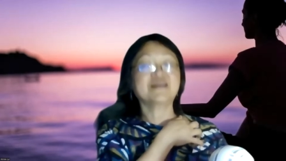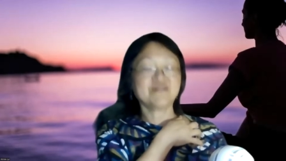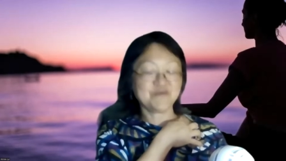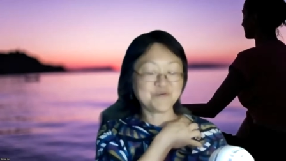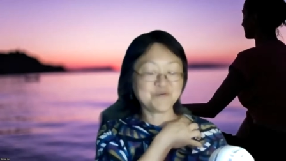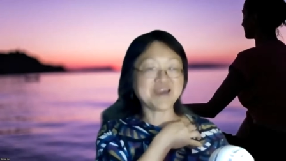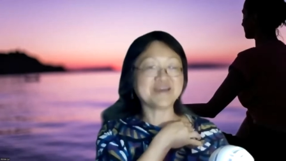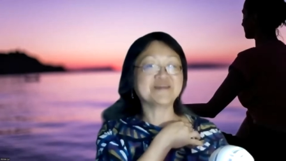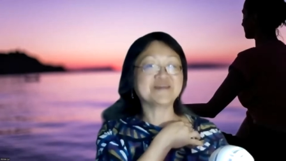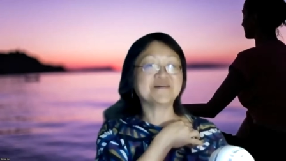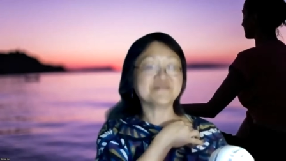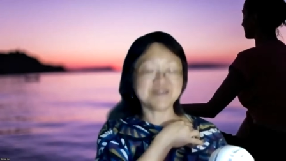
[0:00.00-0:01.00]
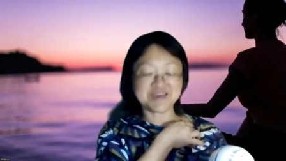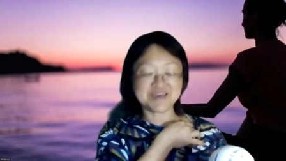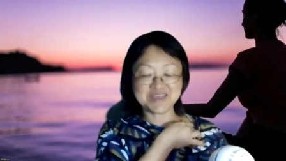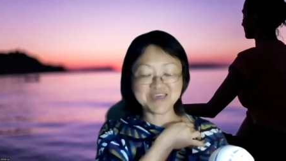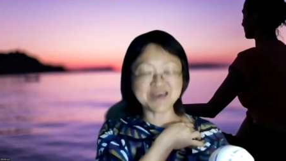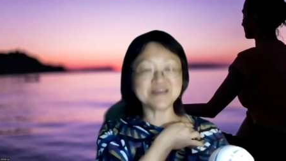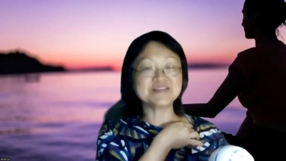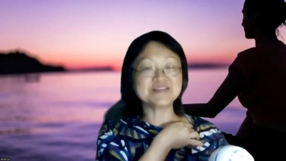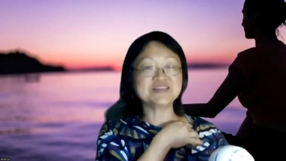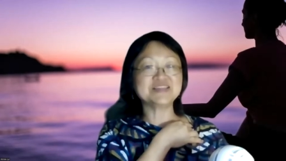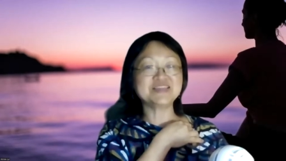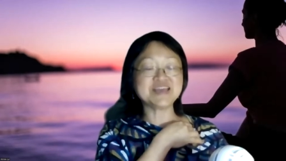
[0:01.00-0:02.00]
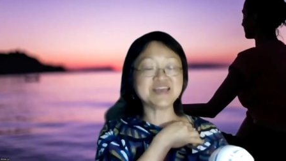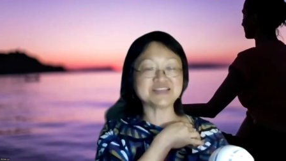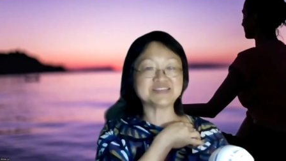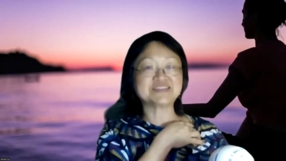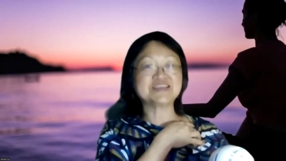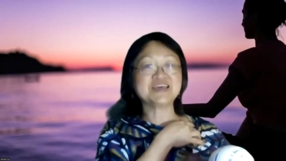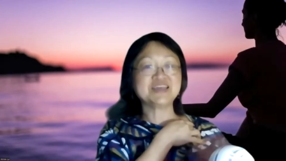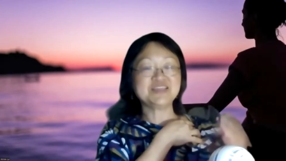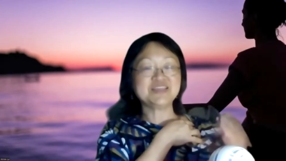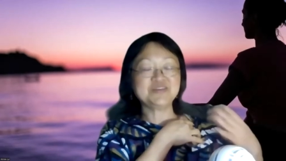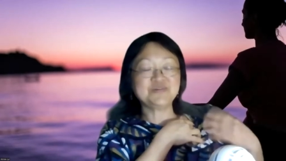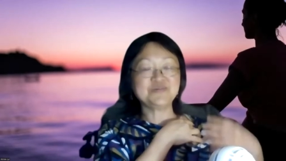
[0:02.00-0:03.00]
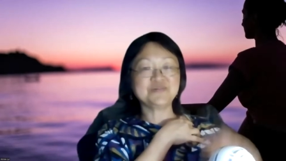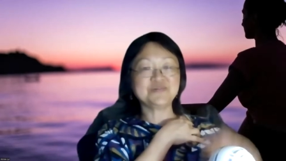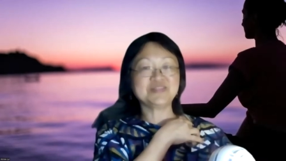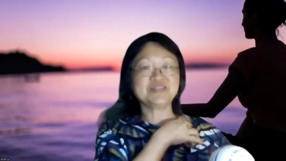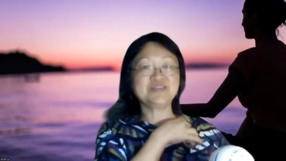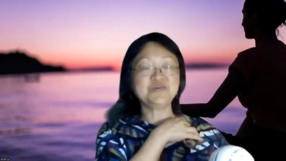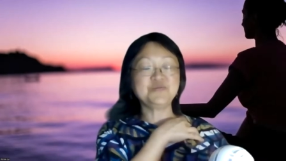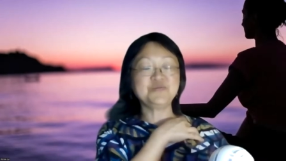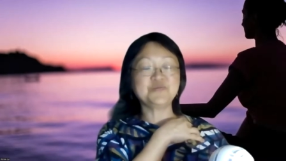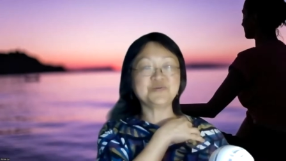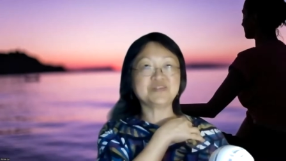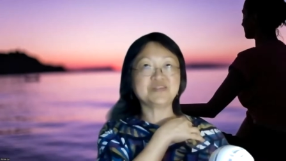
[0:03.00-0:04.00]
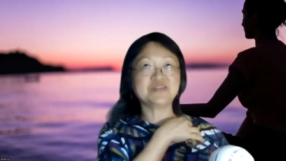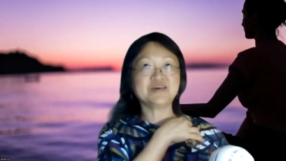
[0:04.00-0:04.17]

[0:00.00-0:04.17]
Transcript: Okay. Okay. Yeah. Yes. You would